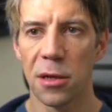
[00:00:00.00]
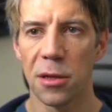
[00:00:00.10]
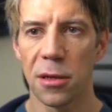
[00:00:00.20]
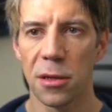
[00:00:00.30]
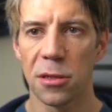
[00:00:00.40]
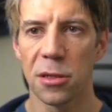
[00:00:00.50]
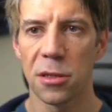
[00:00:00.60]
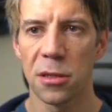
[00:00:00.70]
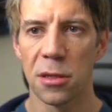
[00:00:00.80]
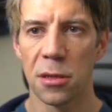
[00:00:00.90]

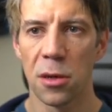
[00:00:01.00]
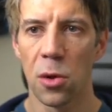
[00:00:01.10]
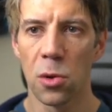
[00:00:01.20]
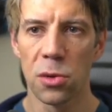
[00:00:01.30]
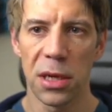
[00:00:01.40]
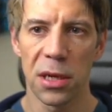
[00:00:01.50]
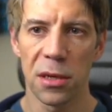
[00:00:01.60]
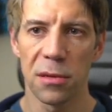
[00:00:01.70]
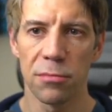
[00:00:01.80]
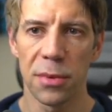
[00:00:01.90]
that's holding
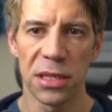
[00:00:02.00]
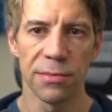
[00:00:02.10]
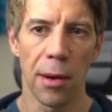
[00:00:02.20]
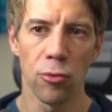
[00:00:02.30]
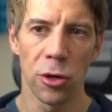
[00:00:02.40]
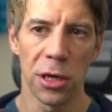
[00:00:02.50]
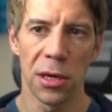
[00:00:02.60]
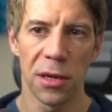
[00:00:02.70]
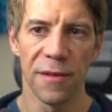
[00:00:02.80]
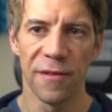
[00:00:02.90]
this memory
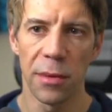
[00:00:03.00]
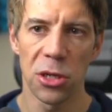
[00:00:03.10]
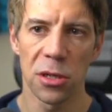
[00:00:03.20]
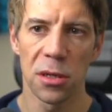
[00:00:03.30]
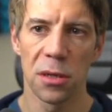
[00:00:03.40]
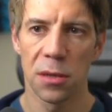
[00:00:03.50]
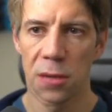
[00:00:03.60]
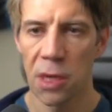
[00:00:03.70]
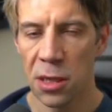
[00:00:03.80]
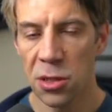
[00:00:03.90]
information.
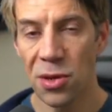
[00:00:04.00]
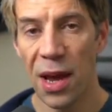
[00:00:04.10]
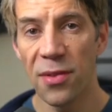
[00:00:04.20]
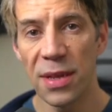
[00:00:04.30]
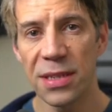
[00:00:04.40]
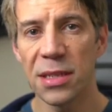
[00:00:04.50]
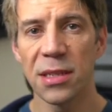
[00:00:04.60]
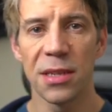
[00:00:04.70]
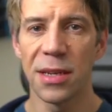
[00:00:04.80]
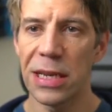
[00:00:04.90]
So again, this
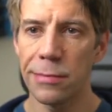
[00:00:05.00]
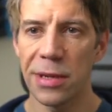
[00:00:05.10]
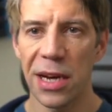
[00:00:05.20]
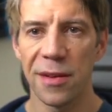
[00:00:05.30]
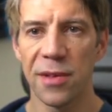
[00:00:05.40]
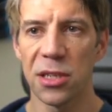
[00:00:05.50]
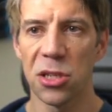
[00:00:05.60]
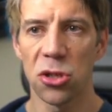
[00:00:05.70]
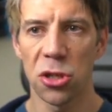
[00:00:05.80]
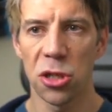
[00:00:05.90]
isn't a deep dive. This
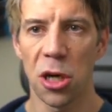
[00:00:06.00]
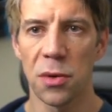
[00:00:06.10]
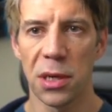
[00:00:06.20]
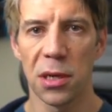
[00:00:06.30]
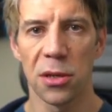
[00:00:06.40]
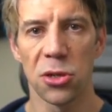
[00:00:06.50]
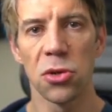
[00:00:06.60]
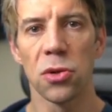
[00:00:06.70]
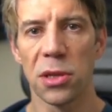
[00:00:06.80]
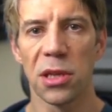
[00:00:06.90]
is just showing the
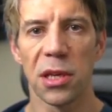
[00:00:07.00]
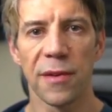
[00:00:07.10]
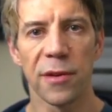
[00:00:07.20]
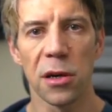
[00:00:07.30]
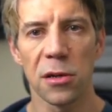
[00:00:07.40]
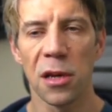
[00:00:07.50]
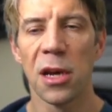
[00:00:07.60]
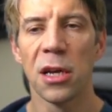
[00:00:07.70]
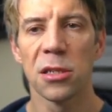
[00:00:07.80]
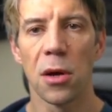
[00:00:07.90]
tooling that you've got.
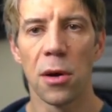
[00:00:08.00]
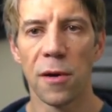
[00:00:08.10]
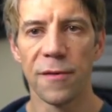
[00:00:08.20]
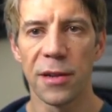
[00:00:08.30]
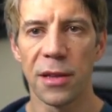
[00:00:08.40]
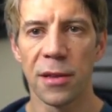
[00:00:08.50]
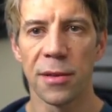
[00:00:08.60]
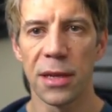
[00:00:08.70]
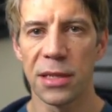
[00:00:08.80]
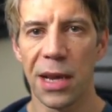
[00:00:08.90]
So hopefully
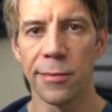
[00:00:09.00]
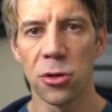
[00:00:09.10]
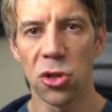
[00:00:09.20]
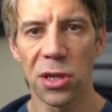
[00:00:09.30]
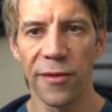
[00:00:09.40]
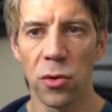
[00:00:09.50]
this demo should give you